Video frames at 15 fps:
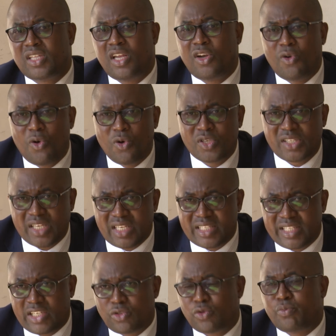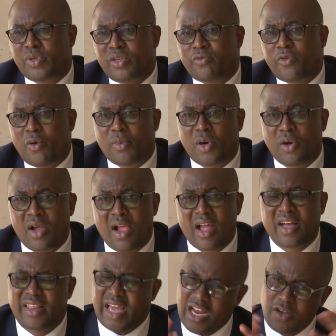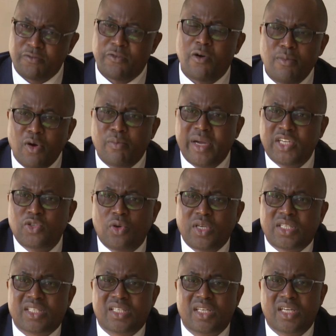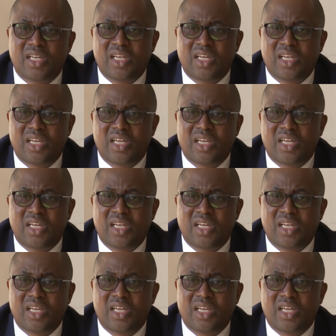the law says they should be informal. They're informal by choice.